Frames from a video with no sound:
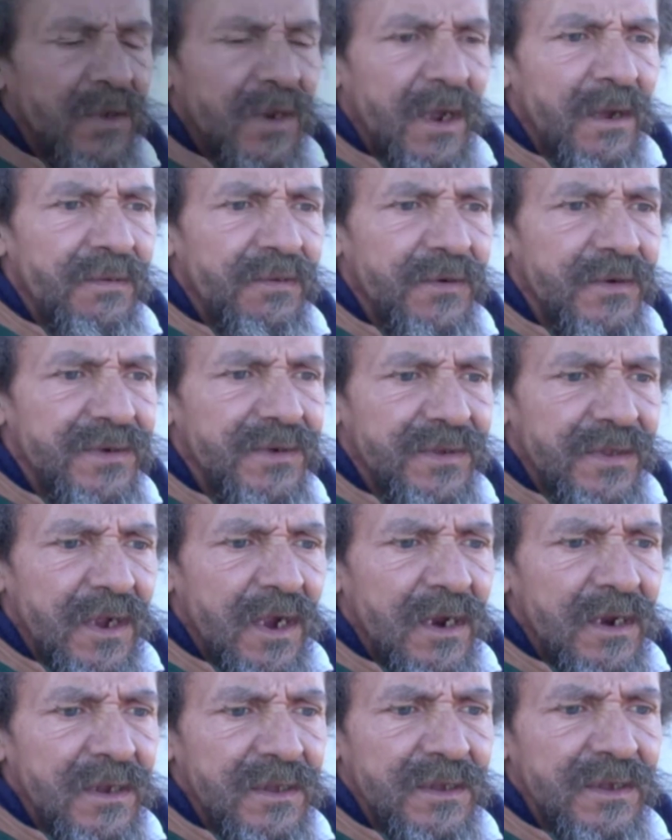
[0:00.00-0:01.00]
When I first
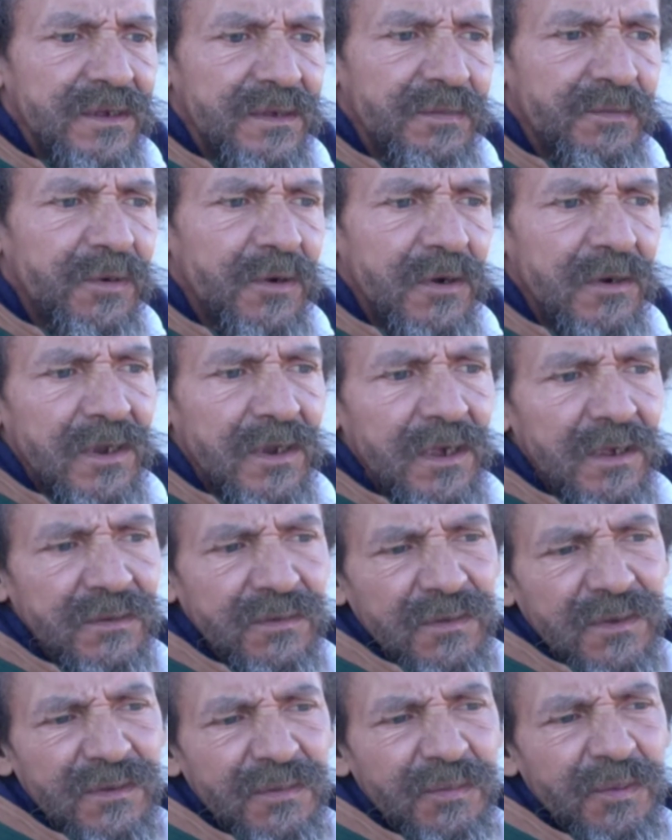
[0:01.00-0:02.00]
started this
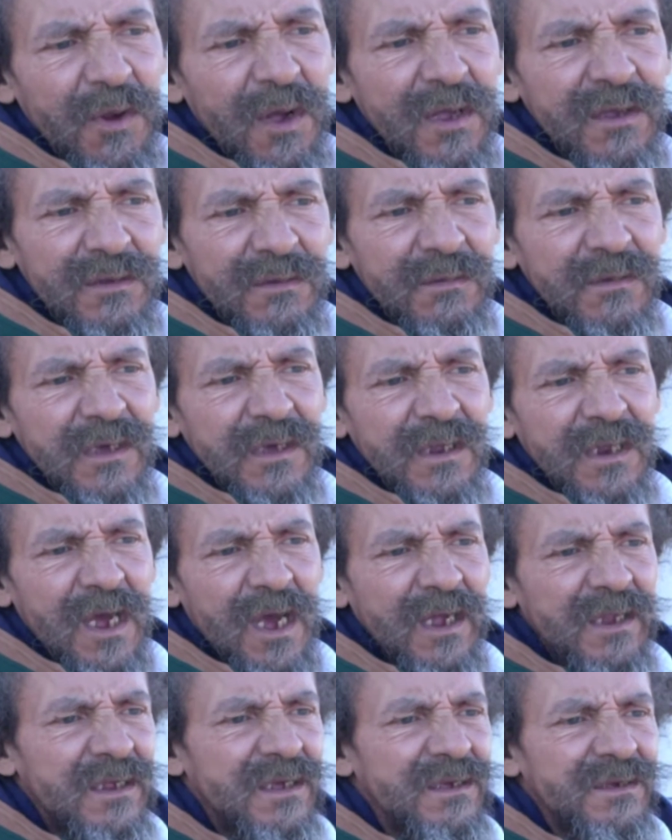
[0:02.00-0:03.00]
protest, it was approximately
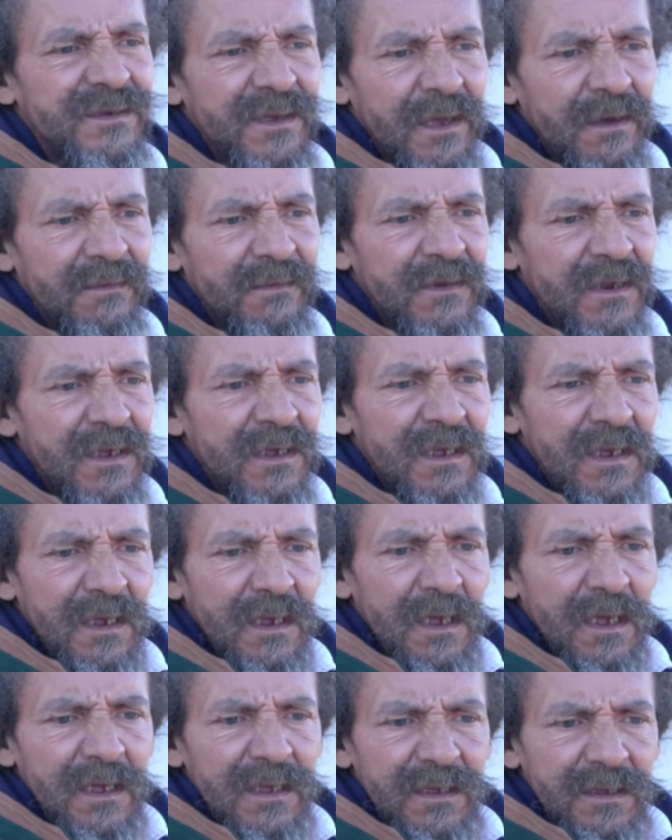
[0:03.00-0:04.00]
nineteen seventy.
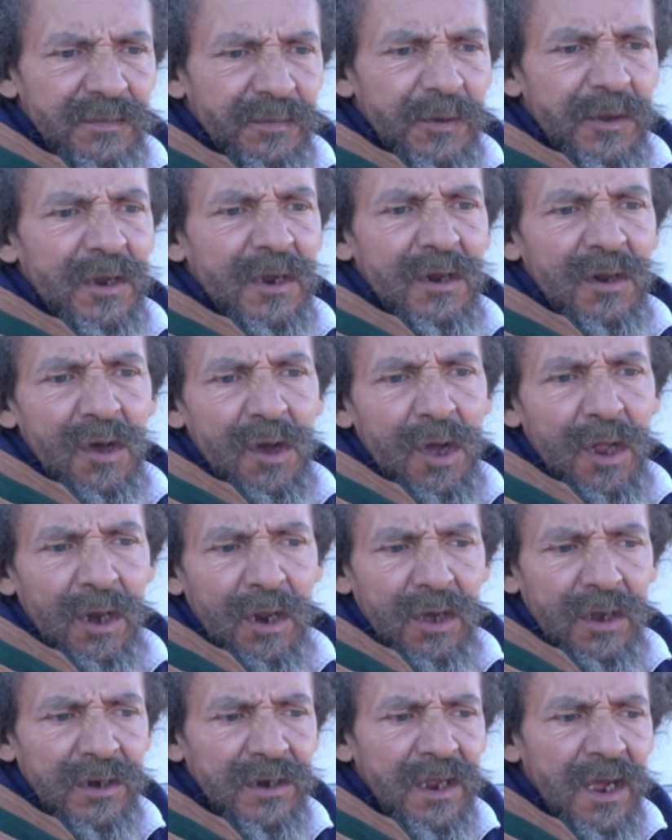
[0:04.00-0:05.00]
It's been a
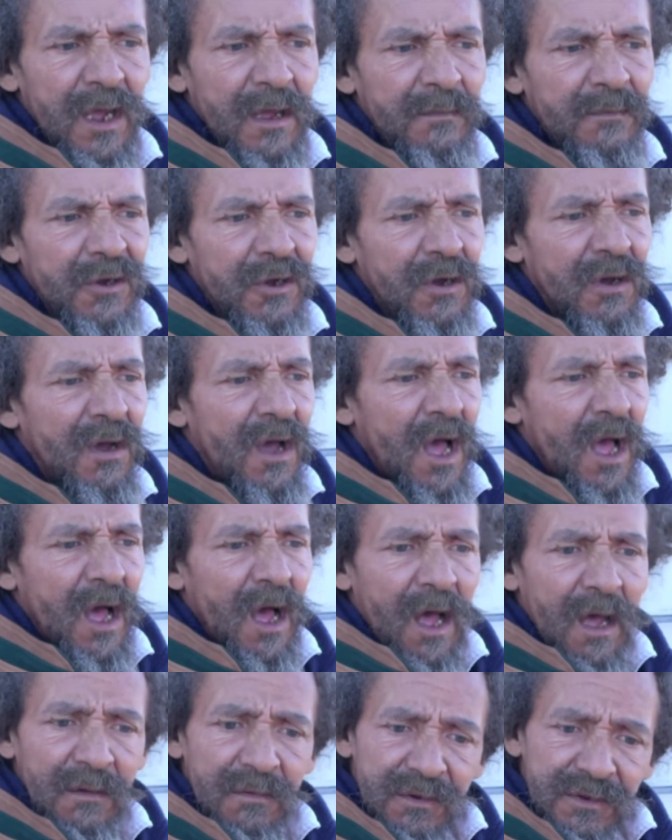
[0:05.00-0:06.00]
long, long time ago.
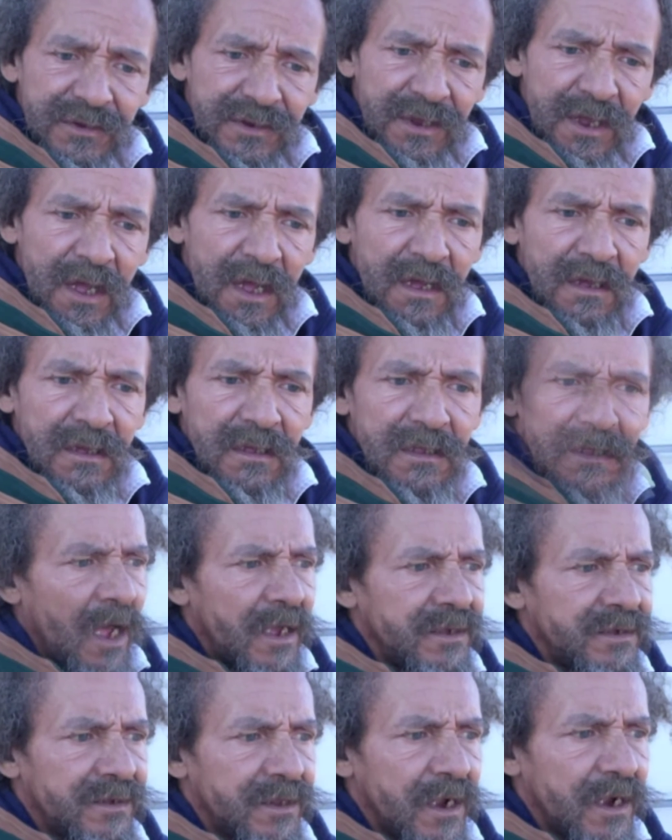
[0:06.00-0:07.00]
I was young.
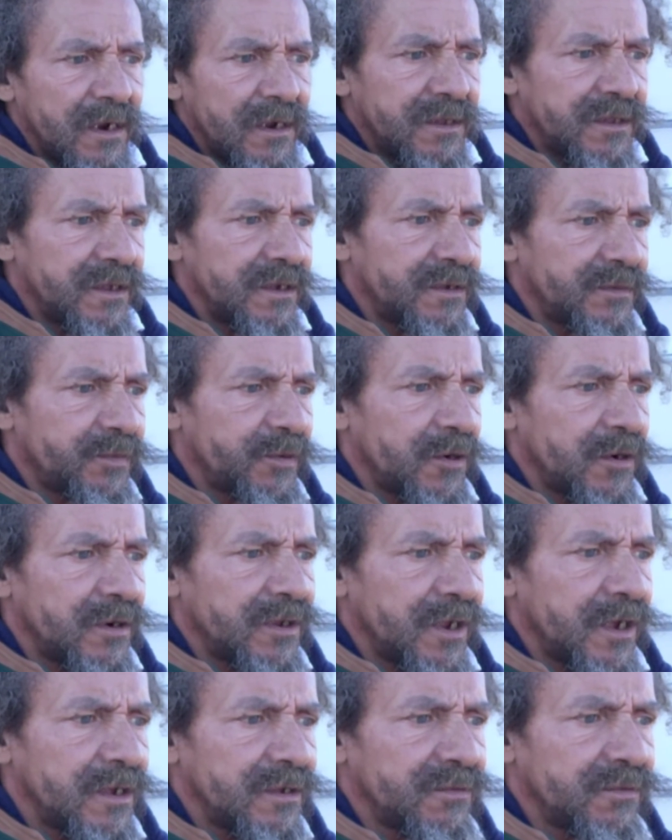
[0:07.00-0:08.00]
I started this
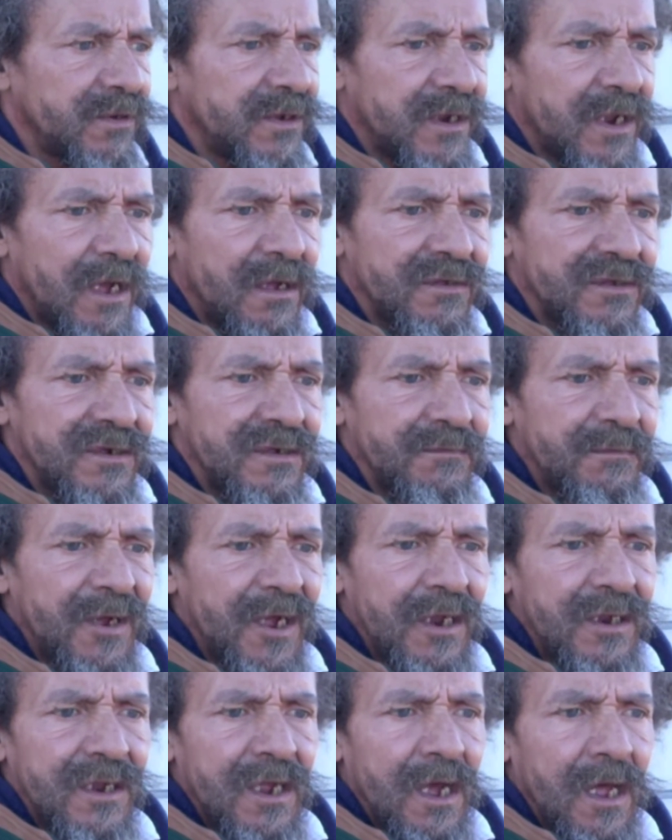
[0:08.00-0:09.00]
protest when Nelson
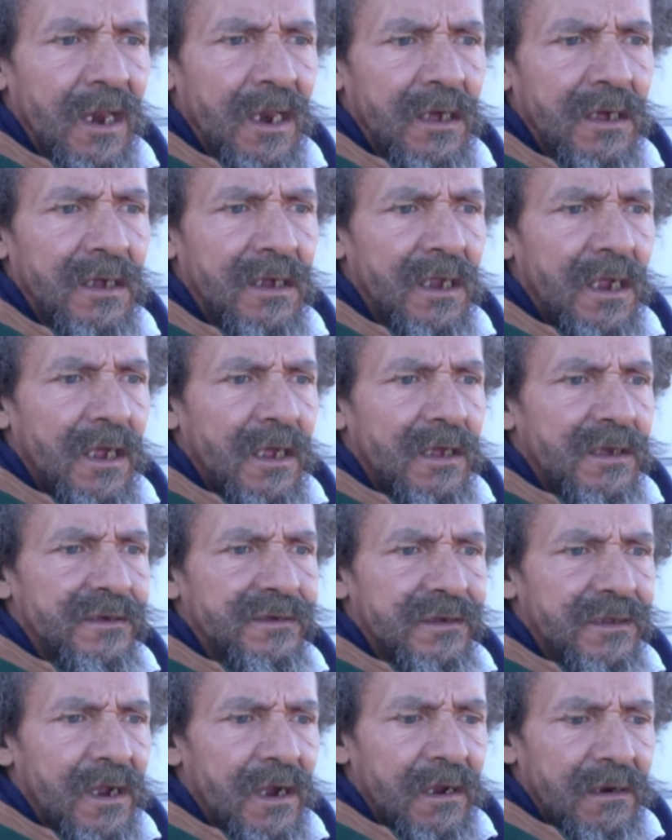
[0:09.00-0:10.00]
Mandela
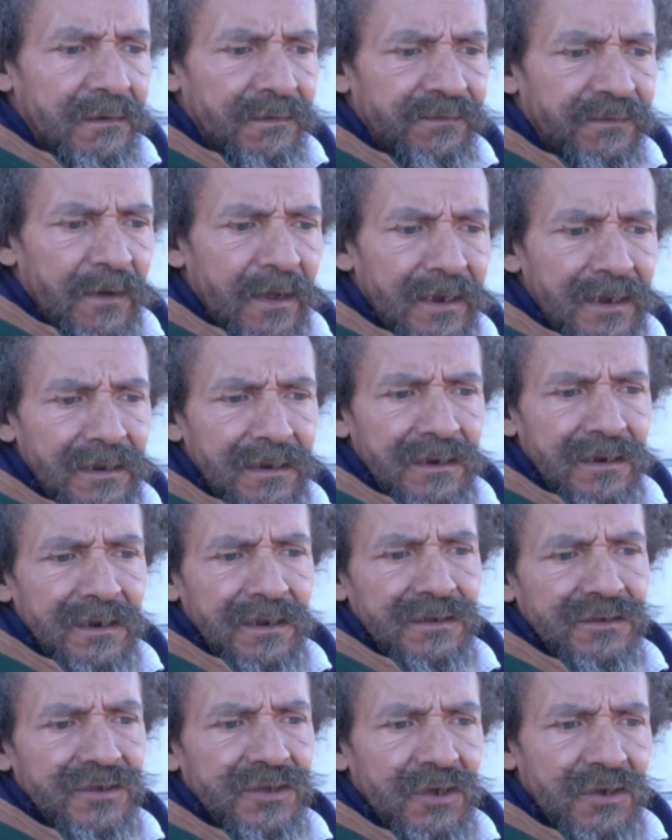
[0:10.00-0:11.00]
started
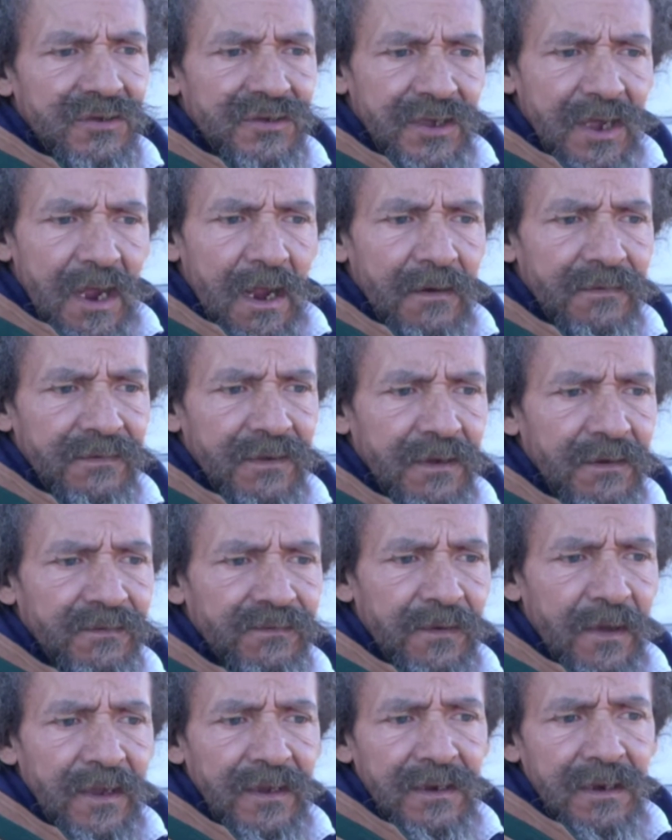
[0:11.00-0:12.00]
fighting in South
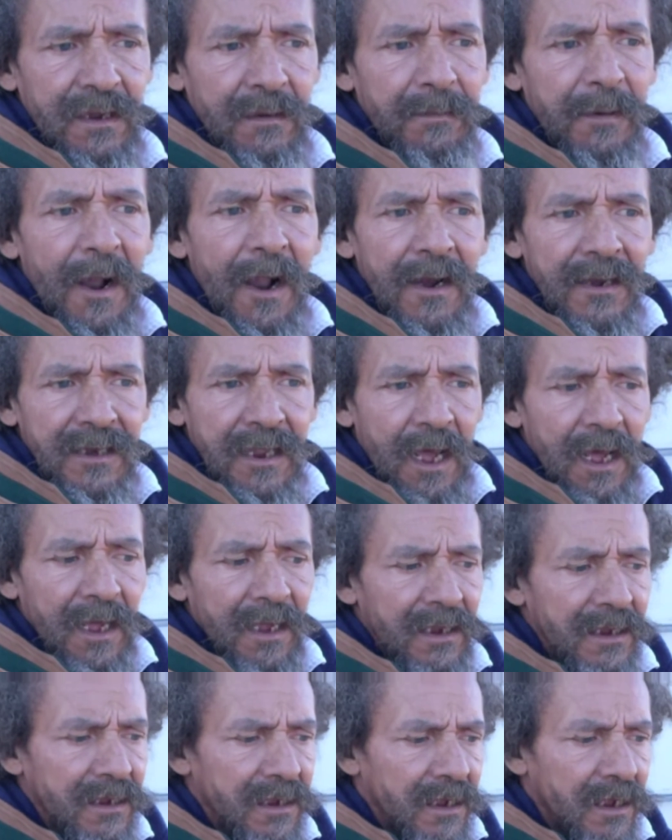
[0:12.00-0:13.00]
Africa, fighting
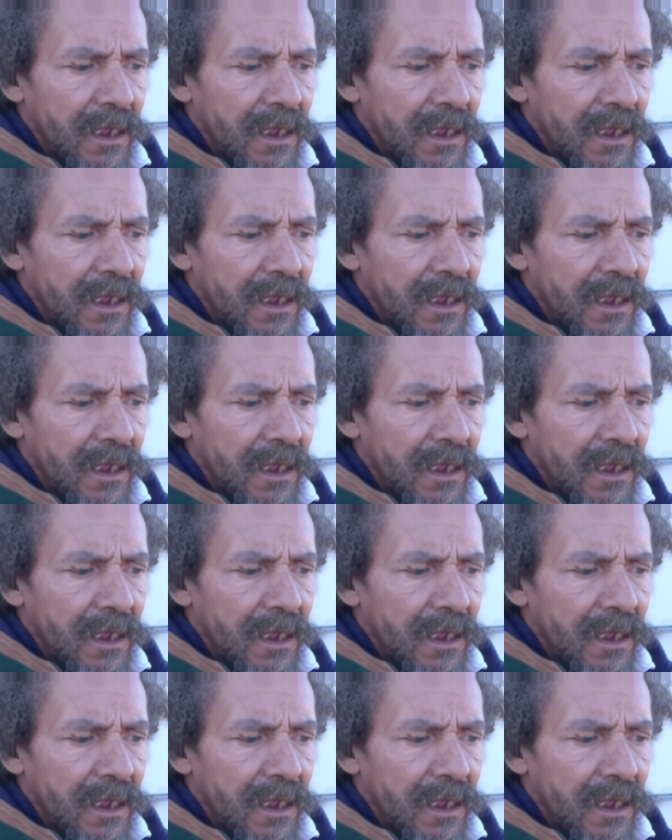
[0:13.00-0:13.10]
apartheid.